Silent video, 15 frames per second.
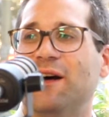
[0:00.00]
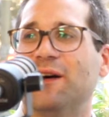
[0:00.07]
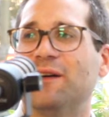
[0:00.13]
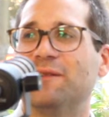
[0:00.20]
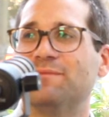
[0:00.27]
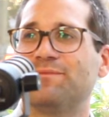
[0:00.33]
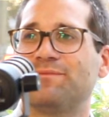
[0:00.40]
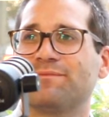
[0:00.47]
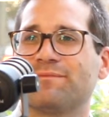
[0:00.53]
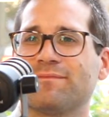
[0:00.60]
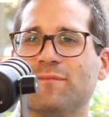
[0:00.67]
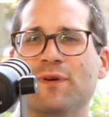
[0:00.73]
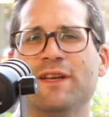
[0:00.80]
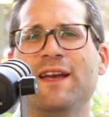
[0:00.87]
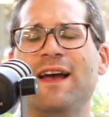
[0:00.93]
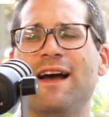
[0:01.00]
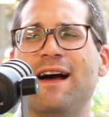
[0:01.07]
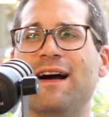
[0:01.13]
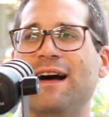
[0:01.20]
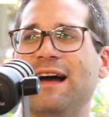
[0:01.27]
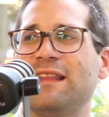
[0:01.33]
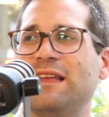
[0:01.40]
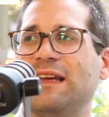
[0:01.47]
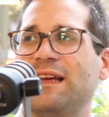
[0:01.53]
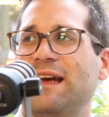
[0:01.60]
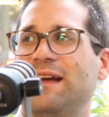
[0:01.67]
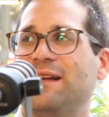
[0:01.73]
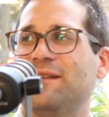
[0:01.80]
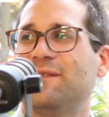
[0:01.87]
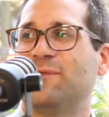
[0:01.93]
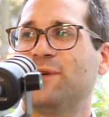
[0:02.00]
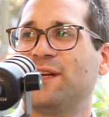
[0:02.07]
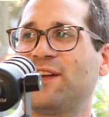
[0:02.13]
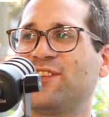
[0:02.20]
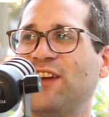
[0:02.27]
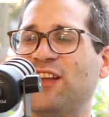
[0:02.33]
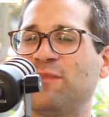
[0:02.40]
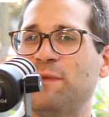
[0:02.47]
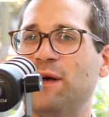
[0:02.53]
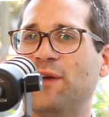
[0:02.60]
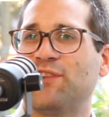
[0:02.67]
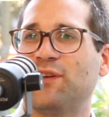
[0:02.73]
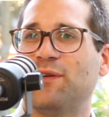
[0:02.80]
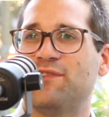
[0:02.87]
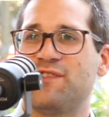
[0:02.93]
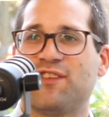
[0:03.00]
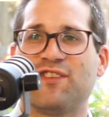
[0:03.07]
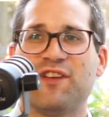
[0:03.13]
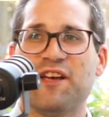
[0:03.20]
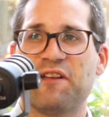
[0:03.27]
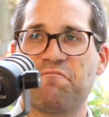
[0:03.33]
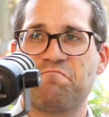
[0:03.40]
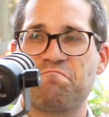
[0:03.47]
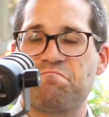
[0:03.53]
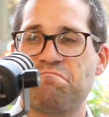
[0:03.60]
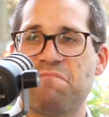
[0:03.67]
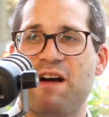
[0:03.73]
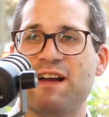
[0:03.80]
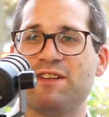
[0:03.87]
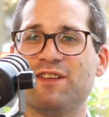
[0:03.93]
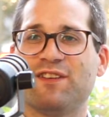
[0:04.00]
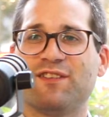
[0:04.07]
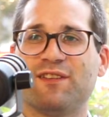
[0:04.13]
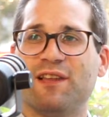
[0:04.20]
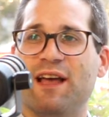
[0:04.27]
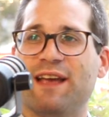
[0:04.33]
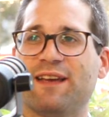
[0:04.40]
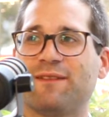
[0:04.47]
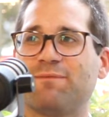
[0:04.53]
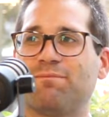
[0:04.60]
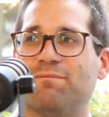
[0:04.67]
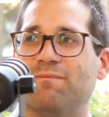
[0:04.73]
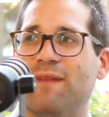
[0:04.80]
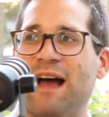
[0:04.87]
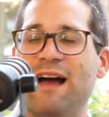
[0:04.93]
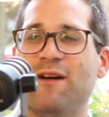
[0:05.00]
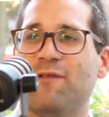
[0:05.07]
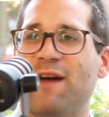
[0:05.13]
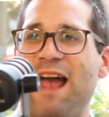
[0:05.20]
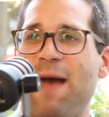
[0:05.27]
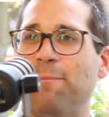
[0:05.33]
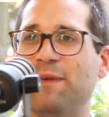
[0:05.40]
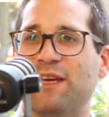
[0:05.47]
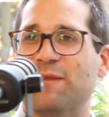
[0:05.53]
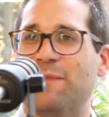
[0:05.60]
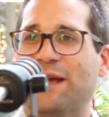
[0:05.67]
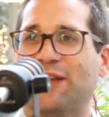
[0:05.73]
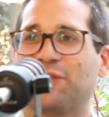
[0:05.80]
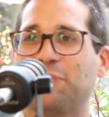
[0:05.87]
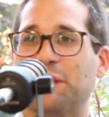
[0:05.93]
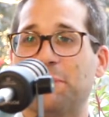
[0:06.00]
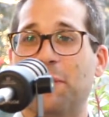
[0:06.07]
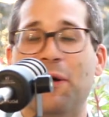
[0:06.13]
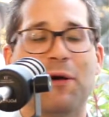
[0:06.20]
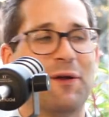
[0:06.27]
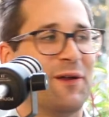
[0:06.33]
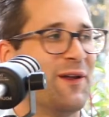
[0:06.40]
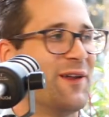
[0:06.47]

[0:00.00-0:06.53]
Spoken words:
But yeah, I think what excites me also is just like, I just like how happy it makes people.